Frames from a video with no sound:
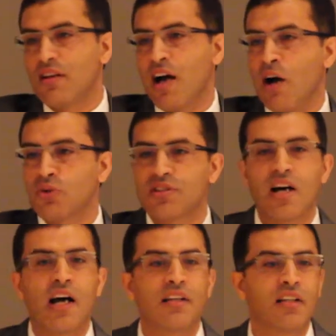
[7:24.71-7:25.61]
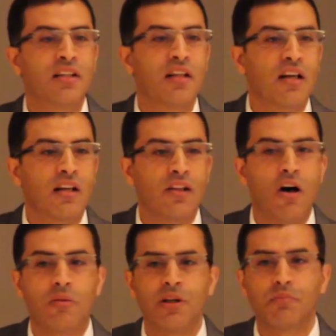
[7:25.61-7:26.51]
outside in the
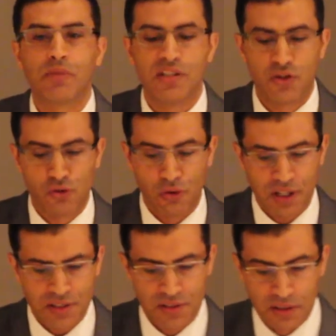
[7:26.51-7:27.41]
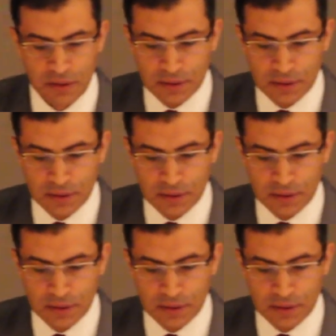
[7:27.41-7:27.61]
lobby. Please join us.